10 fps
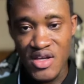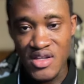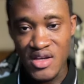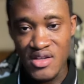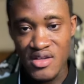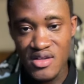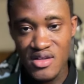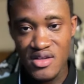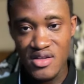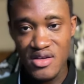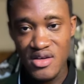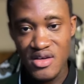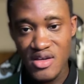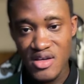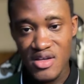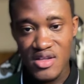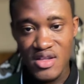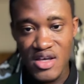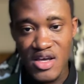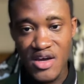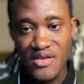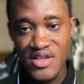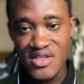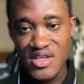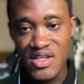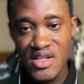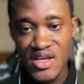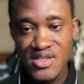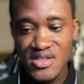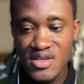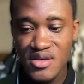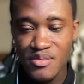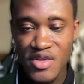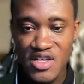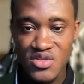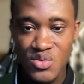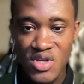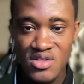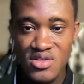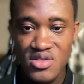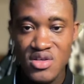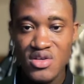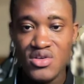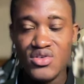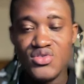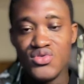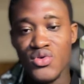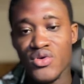than the current index plus 1. So